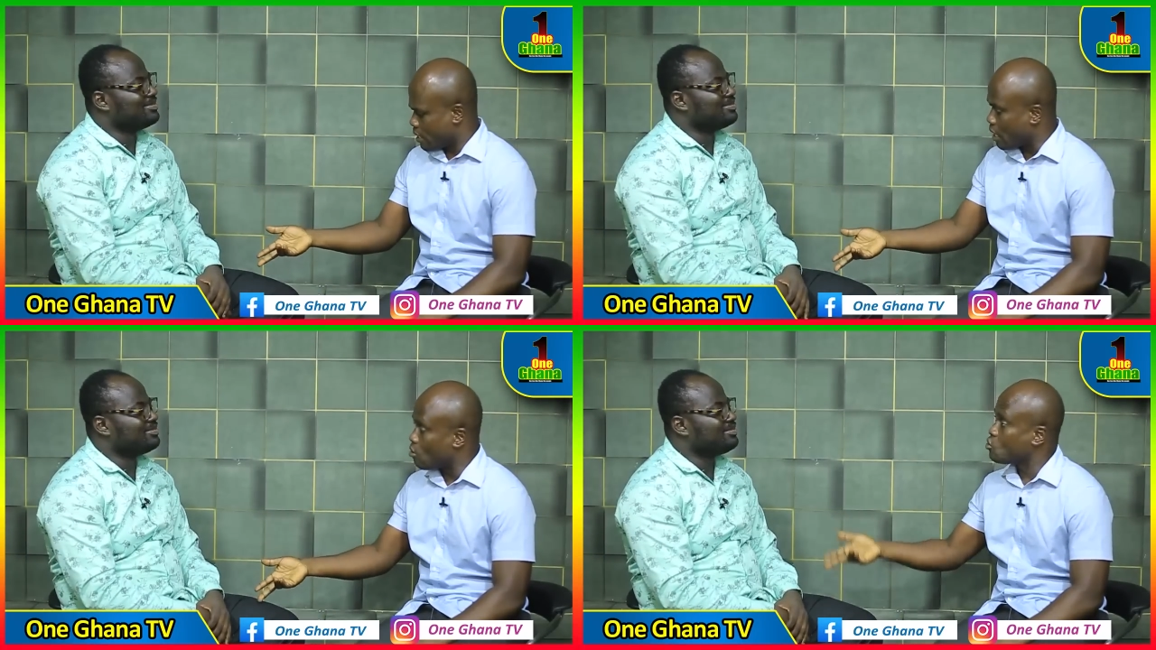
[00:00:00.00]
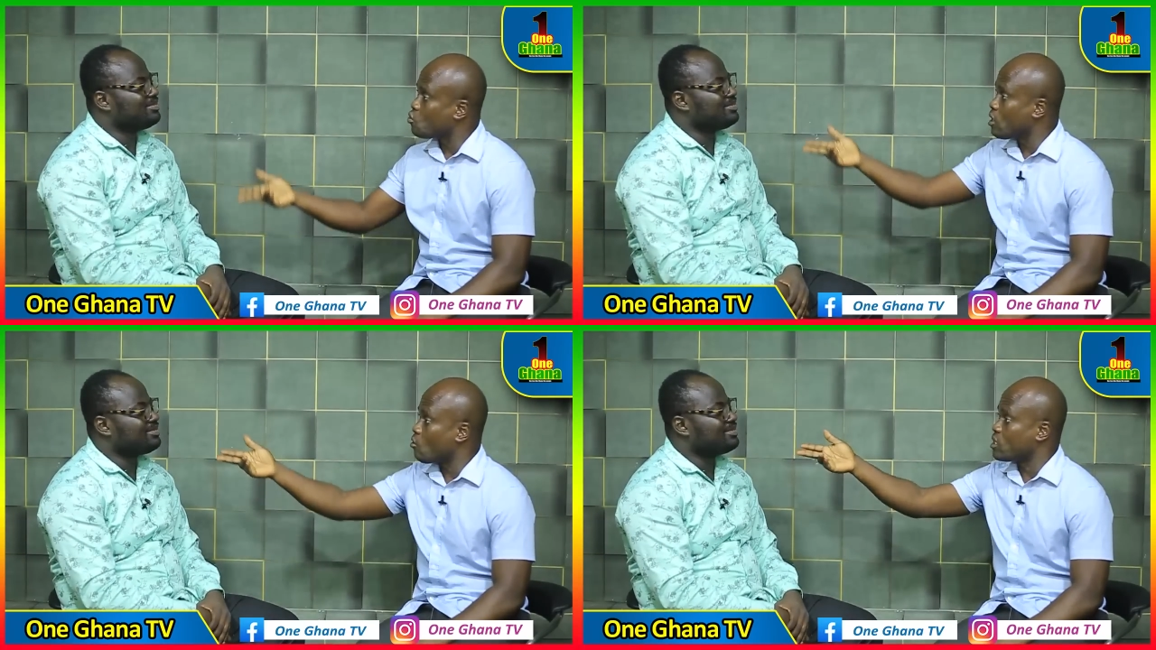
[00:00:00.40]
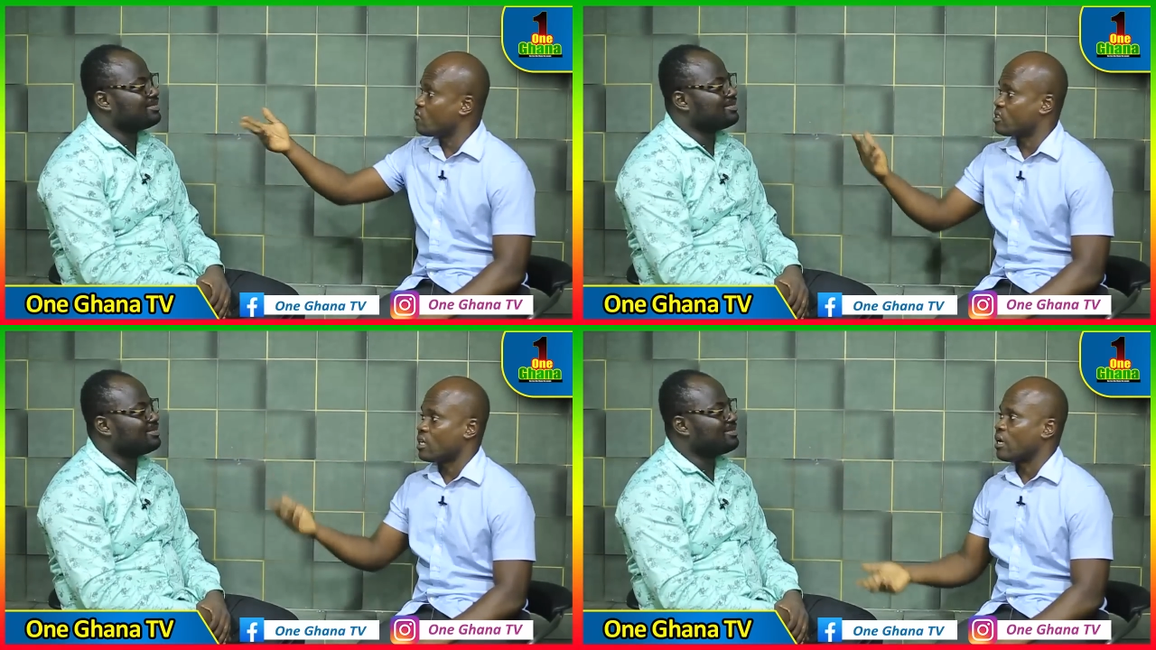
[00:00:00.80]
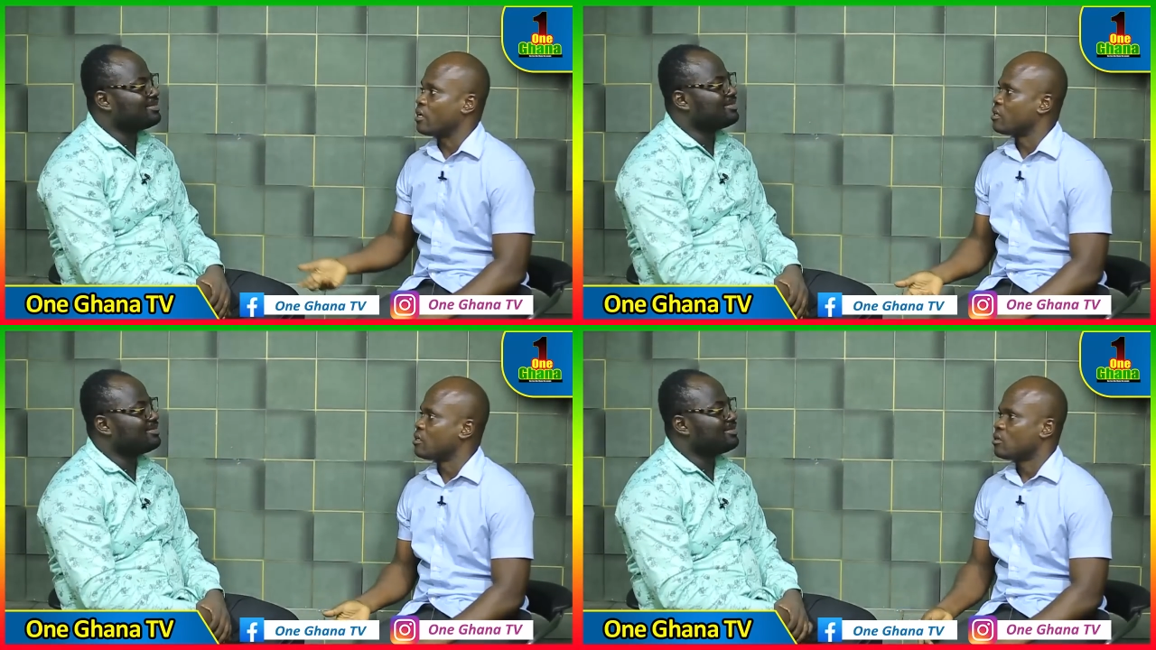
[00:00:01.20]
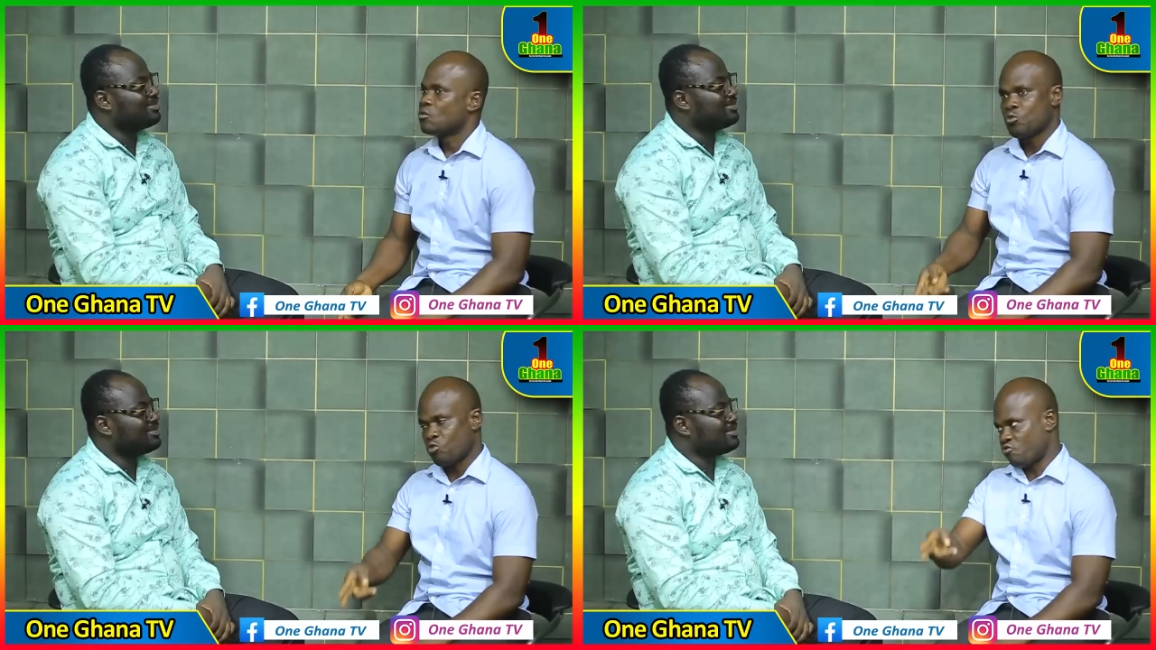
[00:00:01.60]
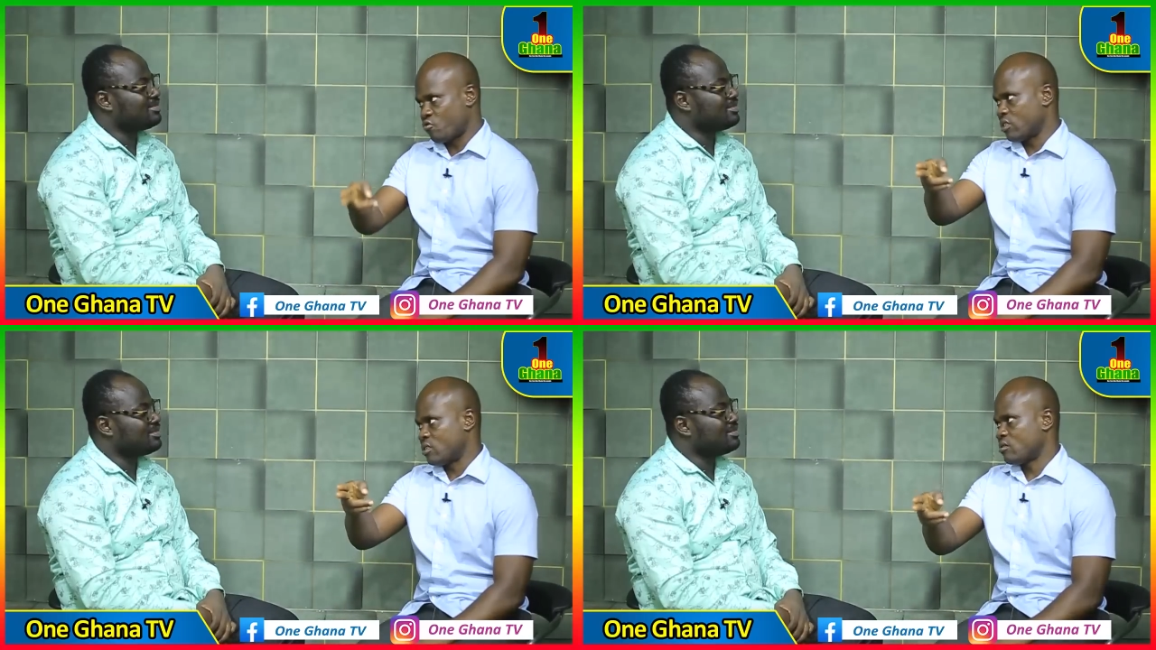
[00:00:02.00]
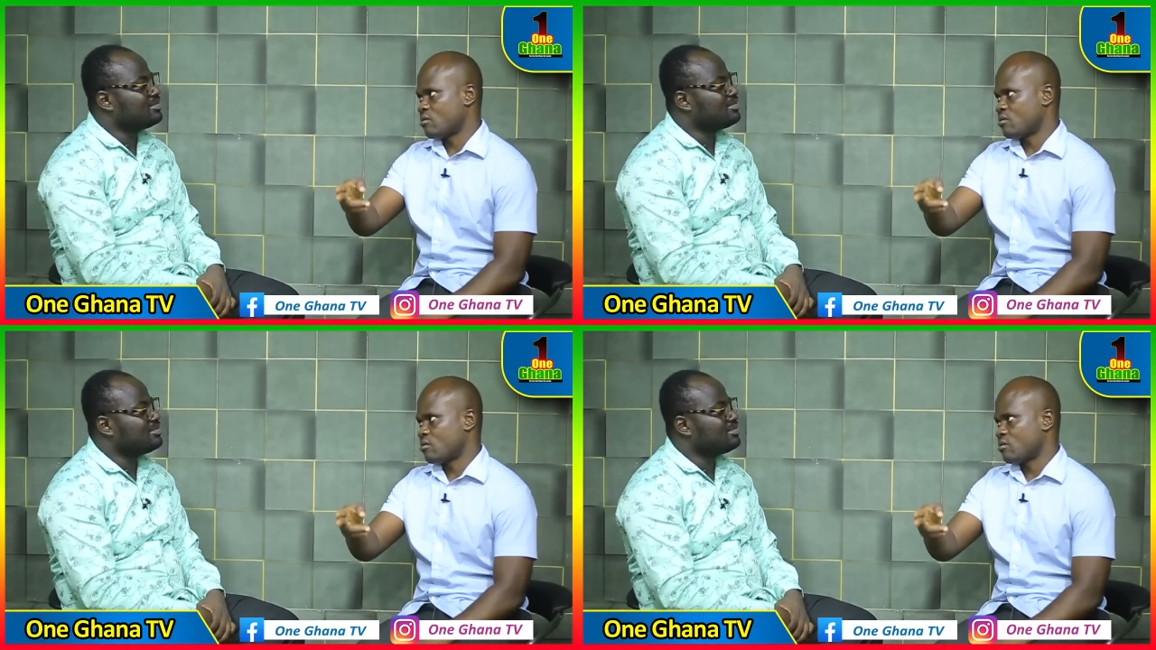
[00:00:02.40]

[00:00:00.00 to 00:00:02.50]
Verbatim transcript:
Speaker 1: the go to a Quajavesa, Uko Street,